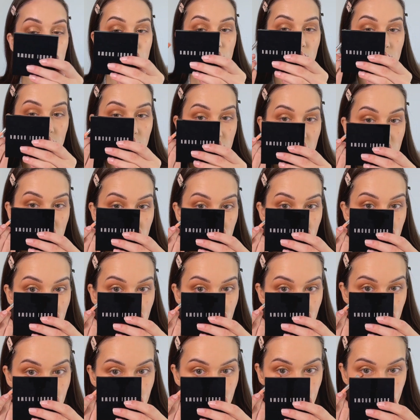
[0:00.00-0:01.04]
the
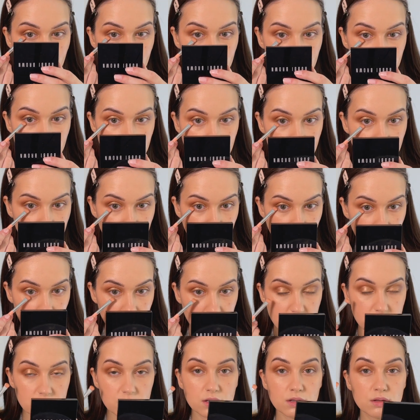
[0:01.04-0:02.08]
kind of the
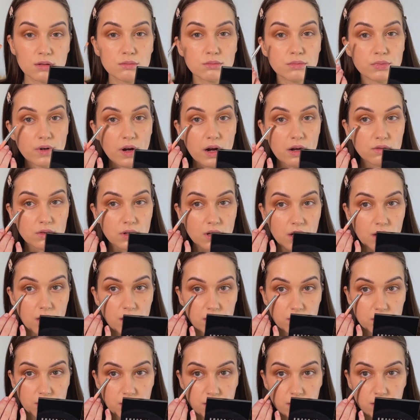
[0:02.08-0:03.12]
base brown
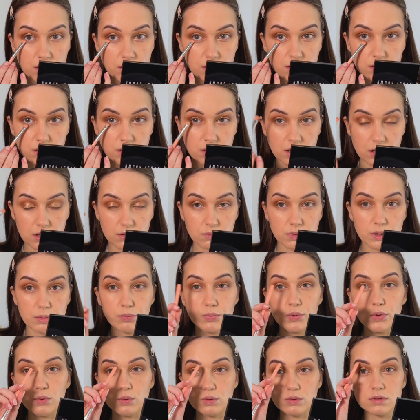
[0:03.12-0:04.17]
color that we
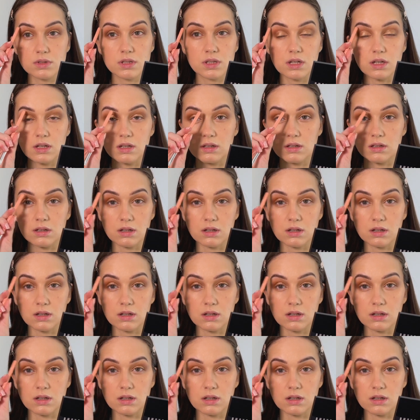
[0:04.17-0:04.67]
put in the